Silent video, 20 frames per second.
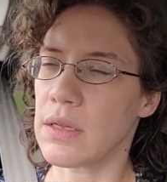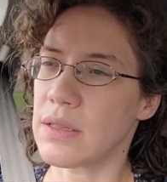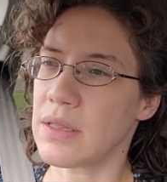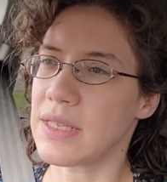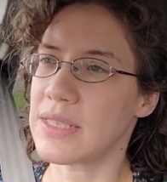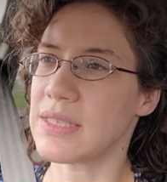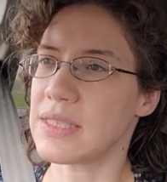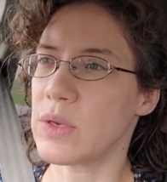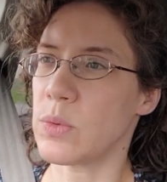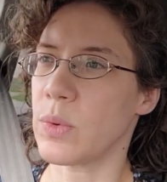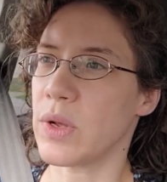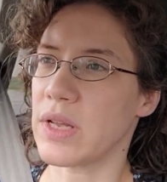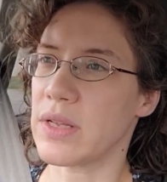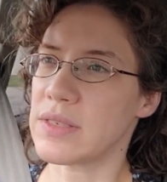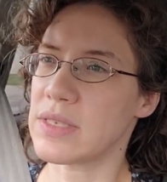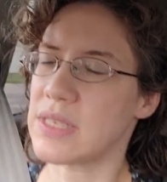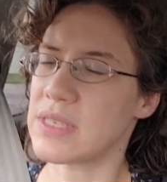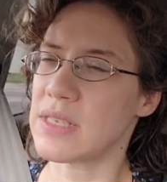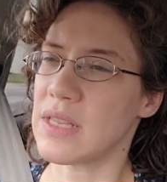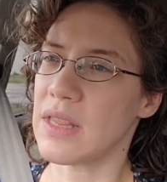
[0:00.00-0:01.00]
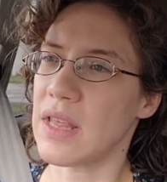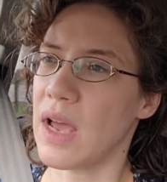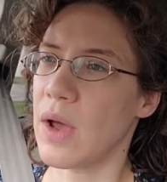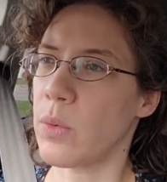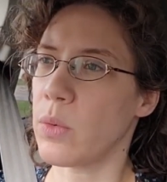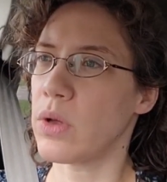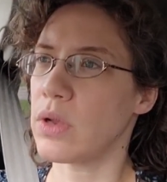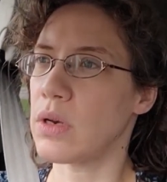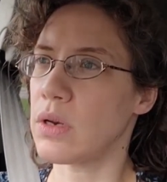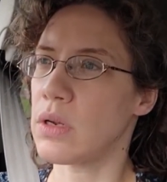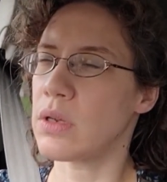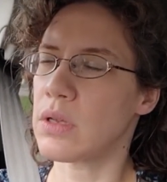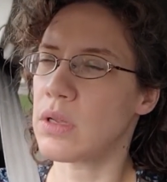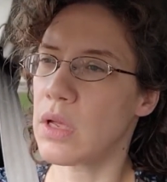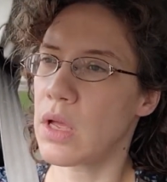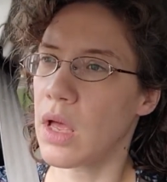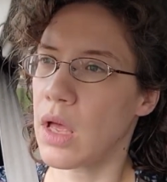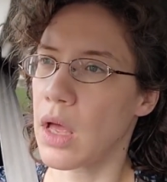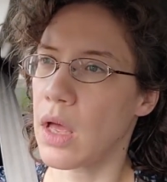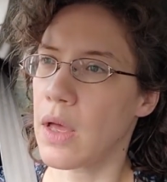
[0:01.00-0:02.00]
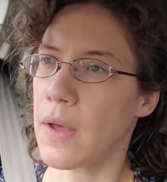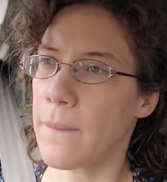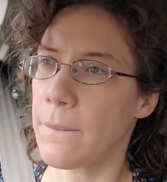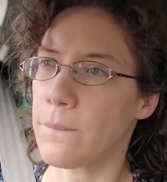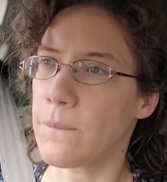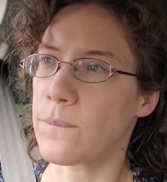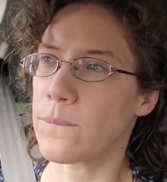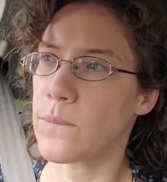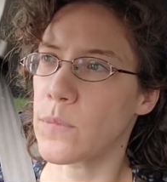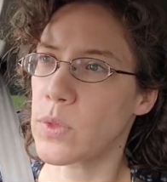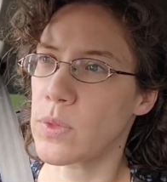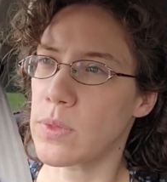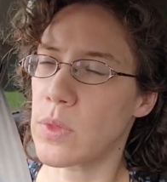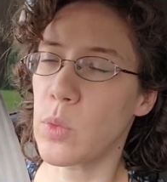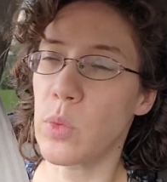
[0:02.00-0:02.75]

Let's see what else is in that one.